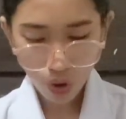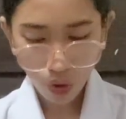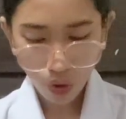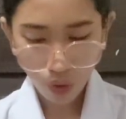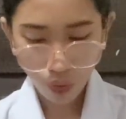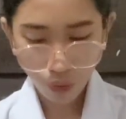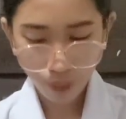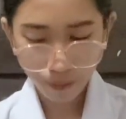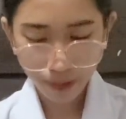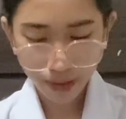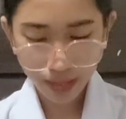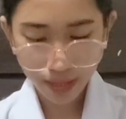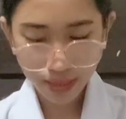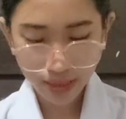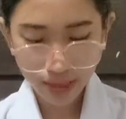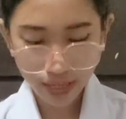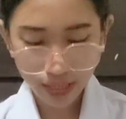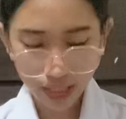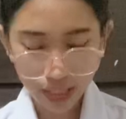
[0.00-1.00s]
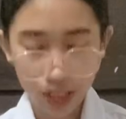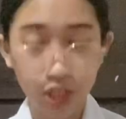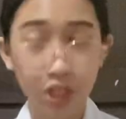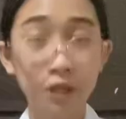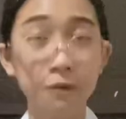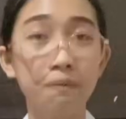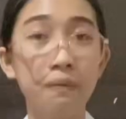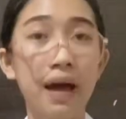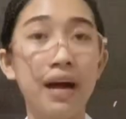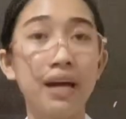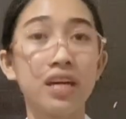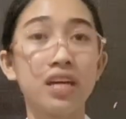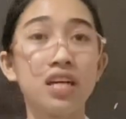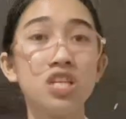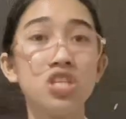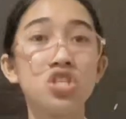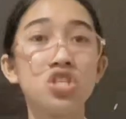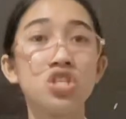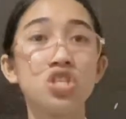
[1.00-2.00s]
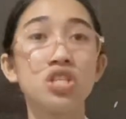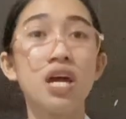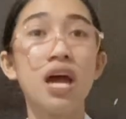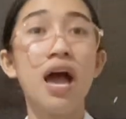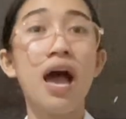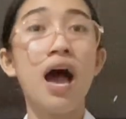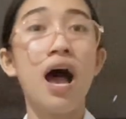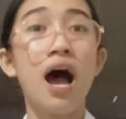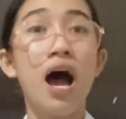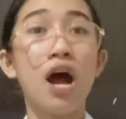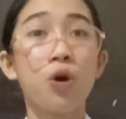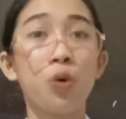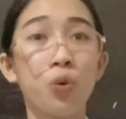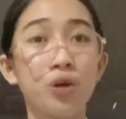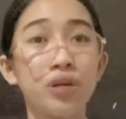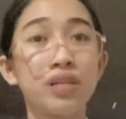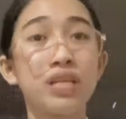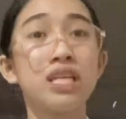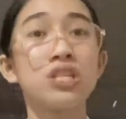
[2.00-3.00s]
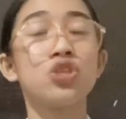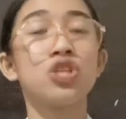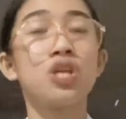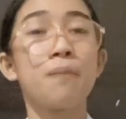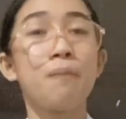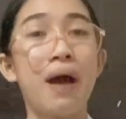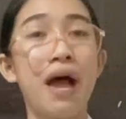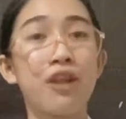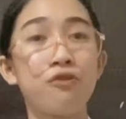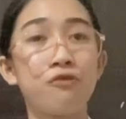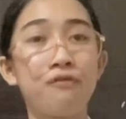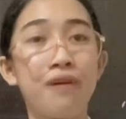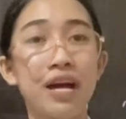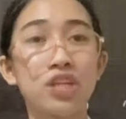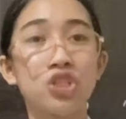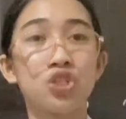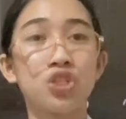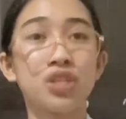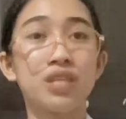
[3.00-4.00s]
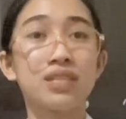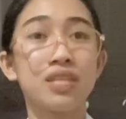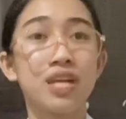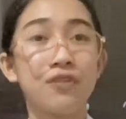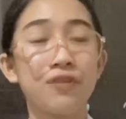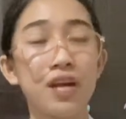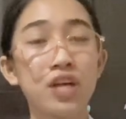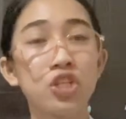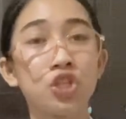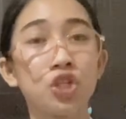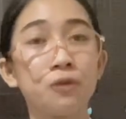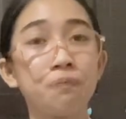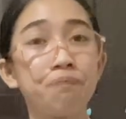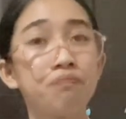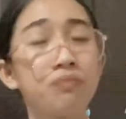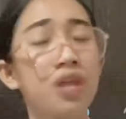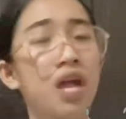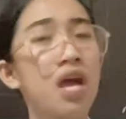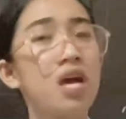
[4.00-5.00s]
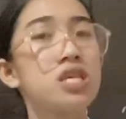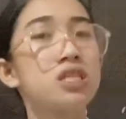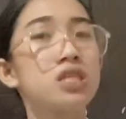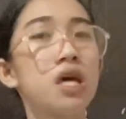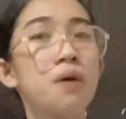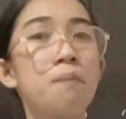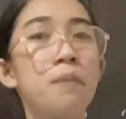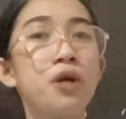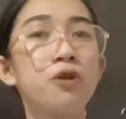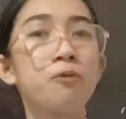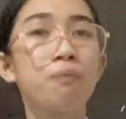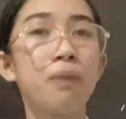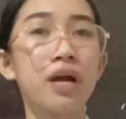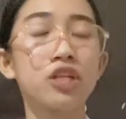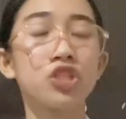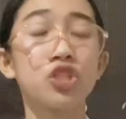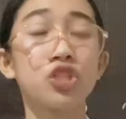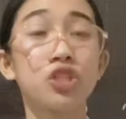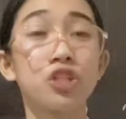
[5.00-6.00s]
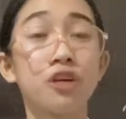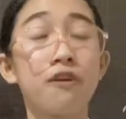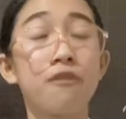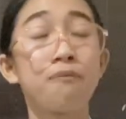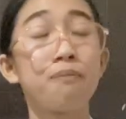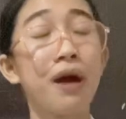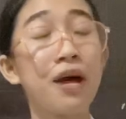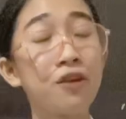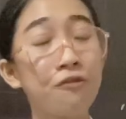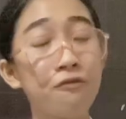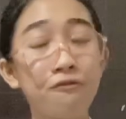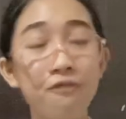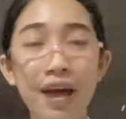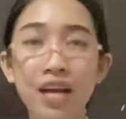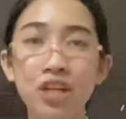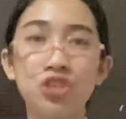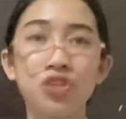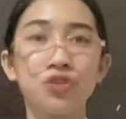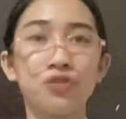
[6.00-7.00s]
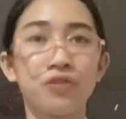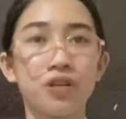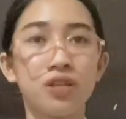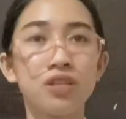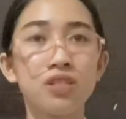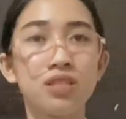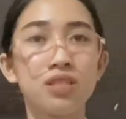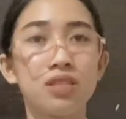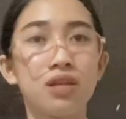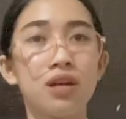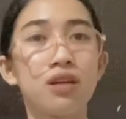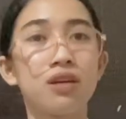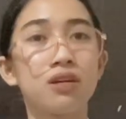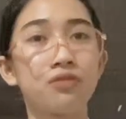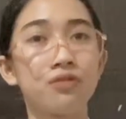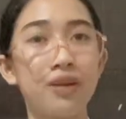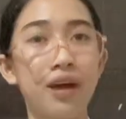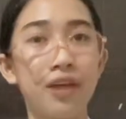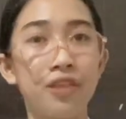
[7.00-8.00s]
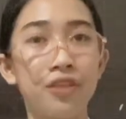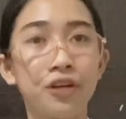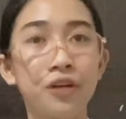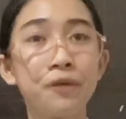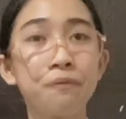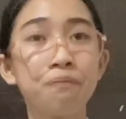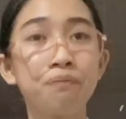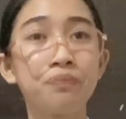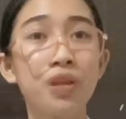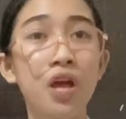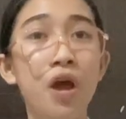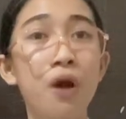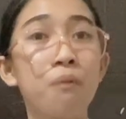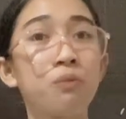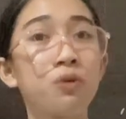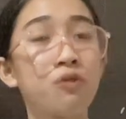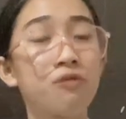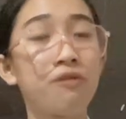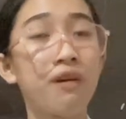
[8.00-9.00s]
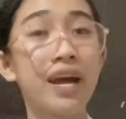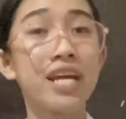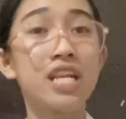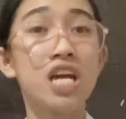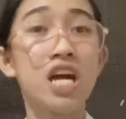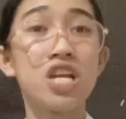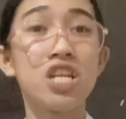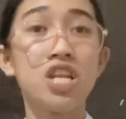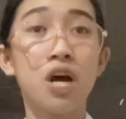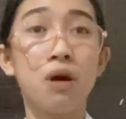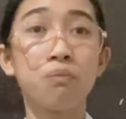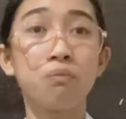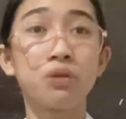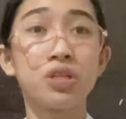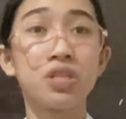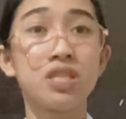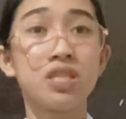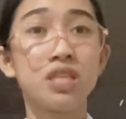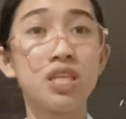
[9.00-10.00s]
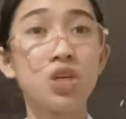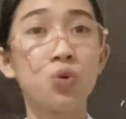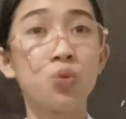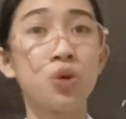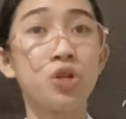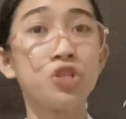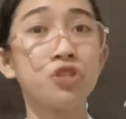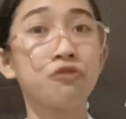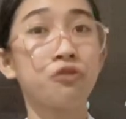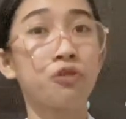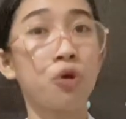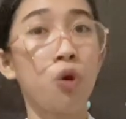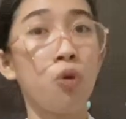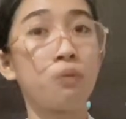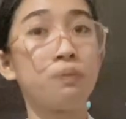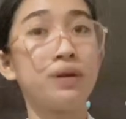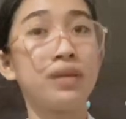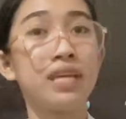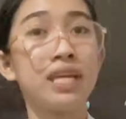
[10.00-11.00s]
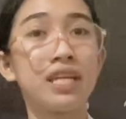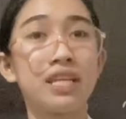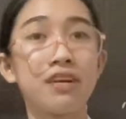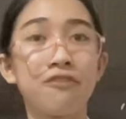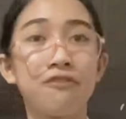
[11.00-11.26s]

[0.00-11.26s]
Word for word: open the inner package according to the manufacturer's direction. Some manufacturer manufacturers, rather, provide a numbered sequence for opening the